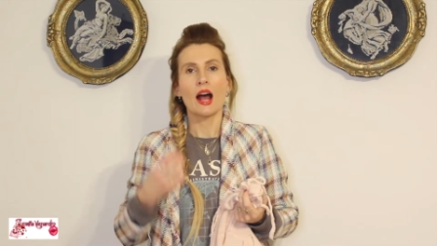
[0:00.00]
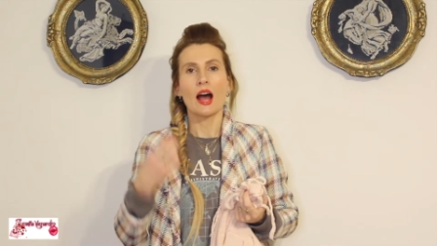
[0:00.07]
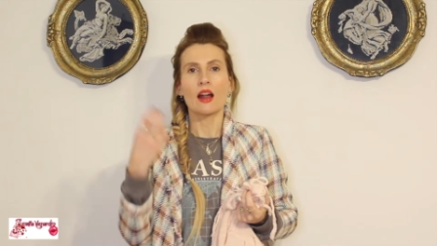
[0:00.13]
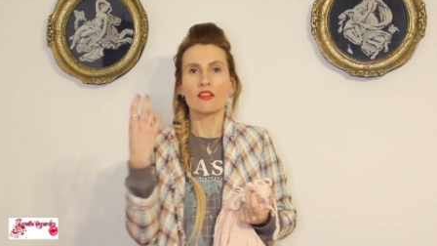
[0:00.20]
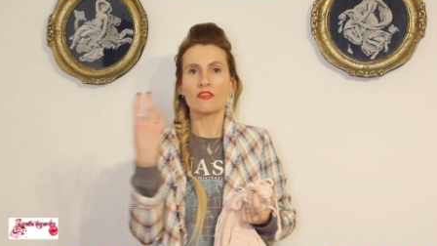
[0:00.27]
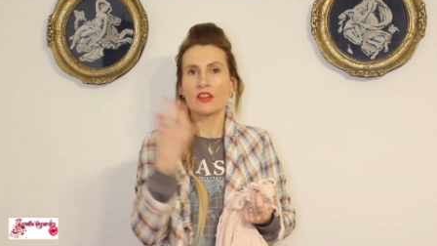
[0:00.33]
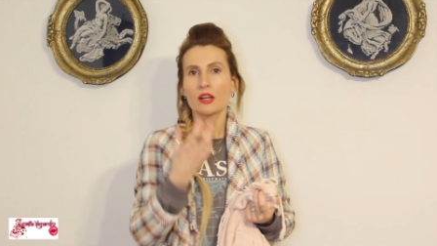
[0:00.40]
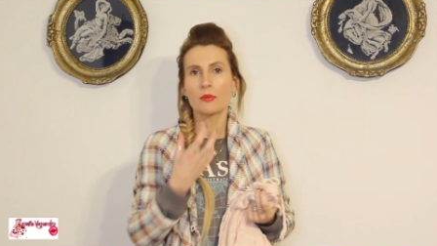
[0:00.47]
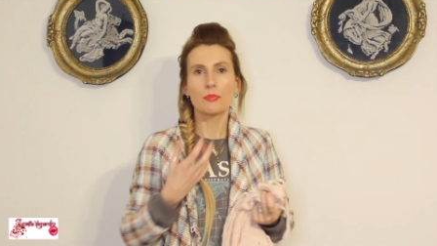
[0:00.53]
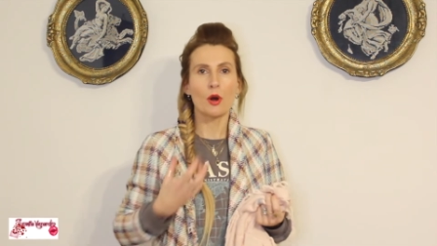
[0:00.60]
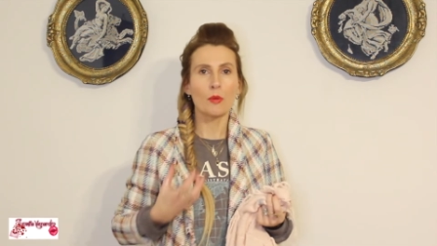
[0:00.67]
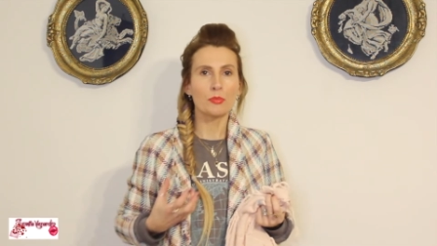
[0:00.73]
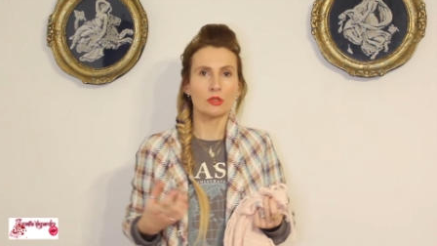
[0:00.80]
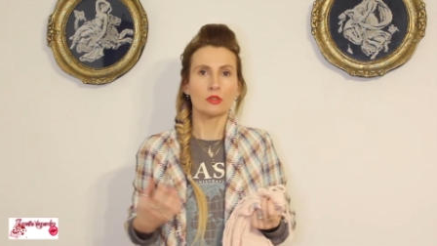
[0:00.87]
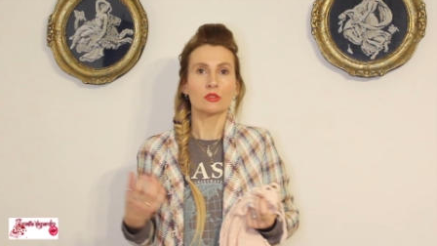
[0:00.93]
are very
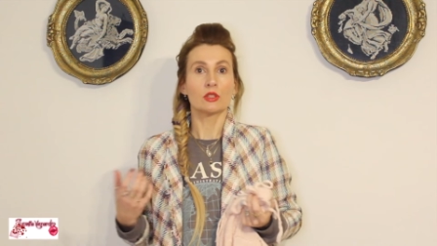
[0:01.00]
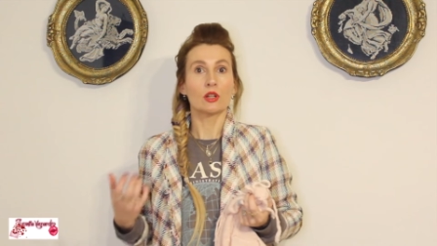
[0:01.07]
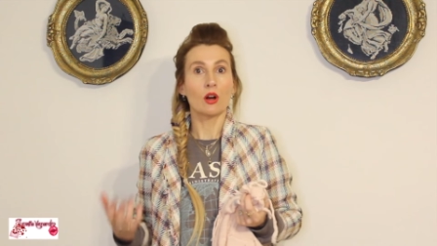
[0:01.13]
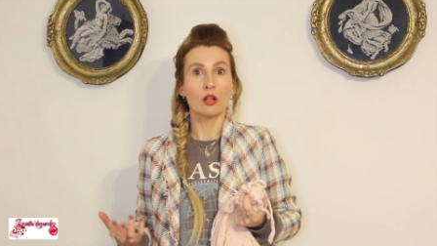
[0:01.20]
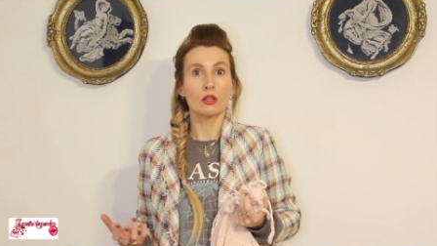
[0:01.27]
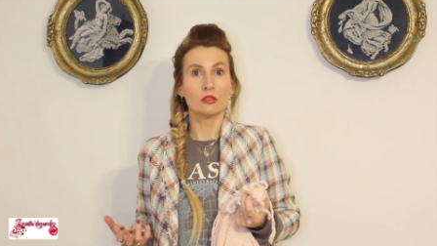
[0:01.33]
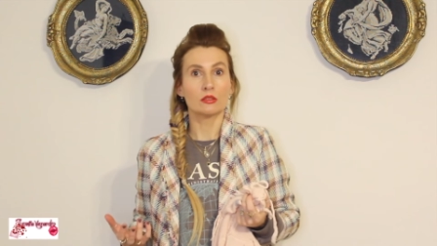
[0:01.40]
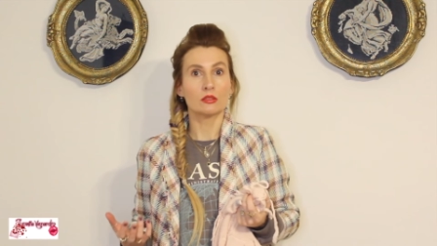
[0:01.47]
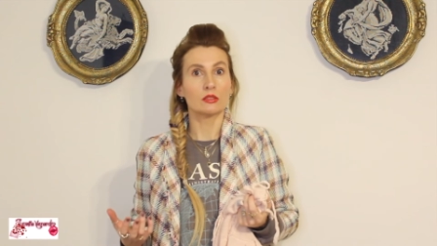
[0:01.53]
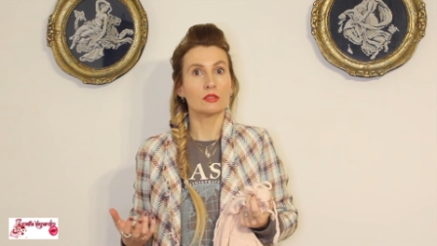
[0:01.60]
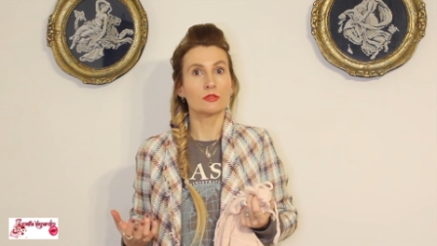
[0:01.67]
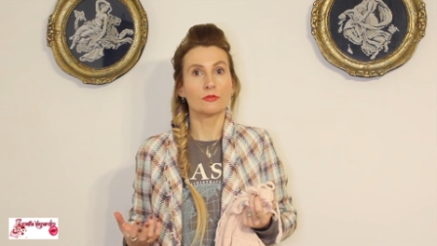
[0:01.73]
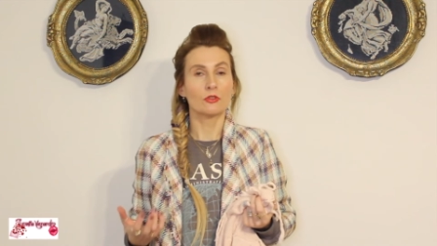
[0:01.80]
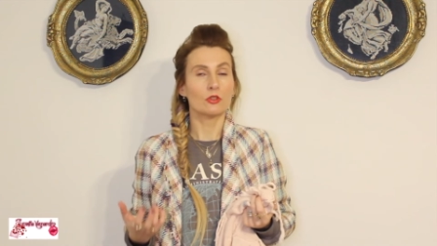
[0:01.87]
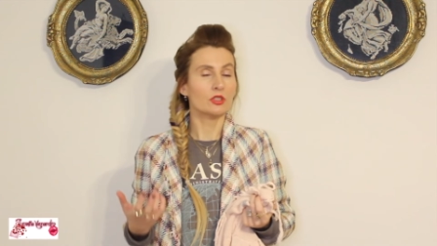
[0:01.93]
popular
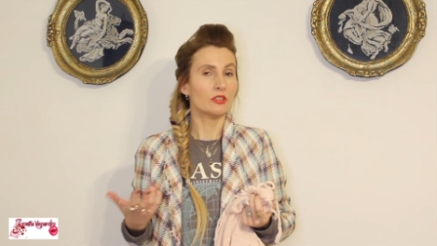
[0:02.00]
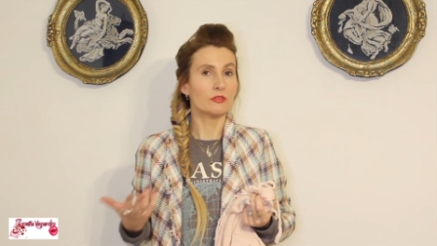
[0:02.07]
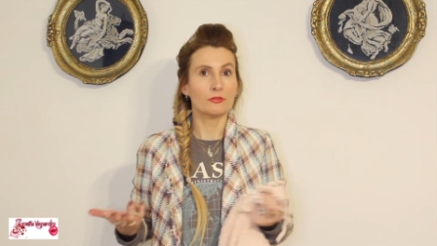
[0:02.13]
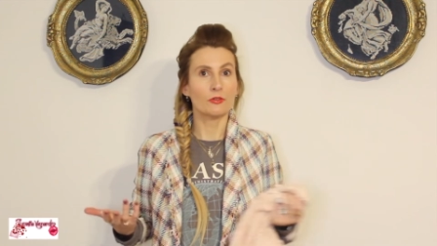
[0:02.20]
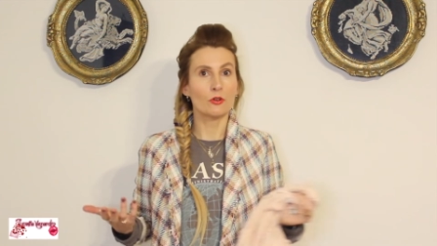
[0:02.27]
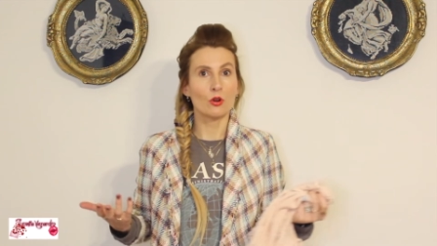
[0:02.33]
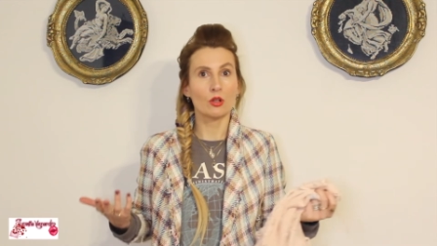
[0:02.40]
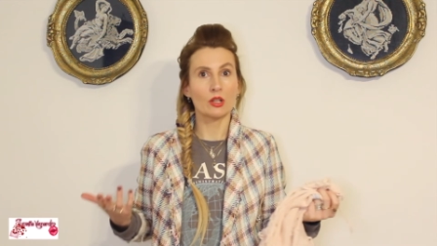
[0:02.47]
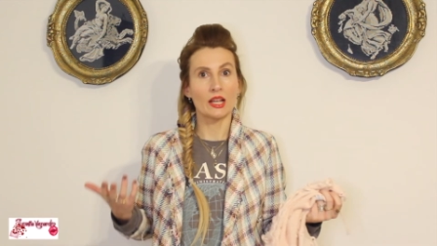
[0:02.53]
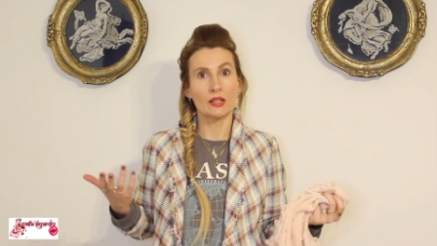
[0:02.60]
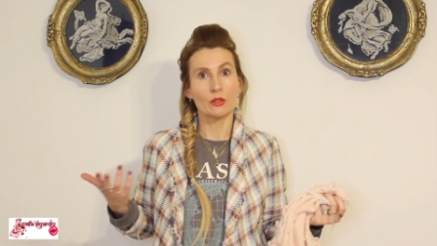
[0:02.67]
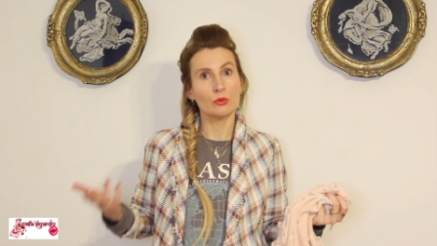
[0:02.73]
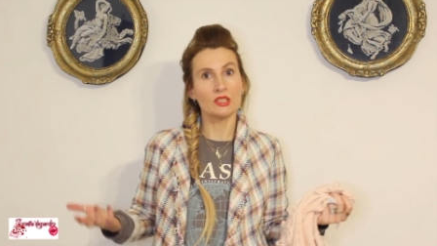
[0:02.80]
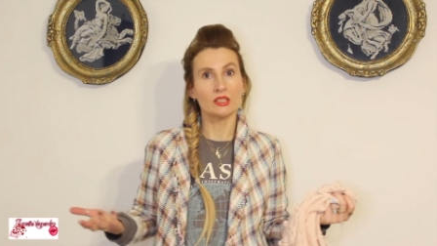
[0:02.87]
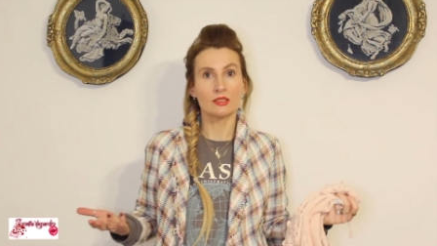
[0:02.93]
colors for the fall
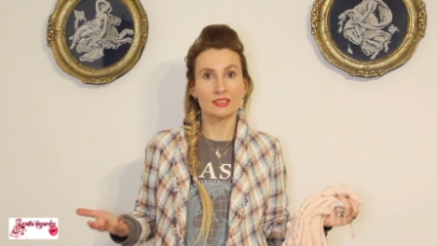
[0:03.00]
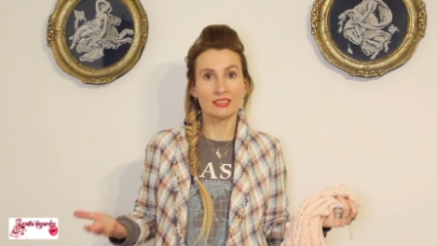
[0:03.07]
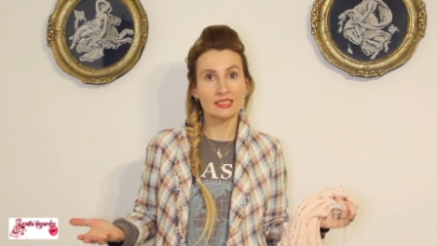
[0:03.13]
and winter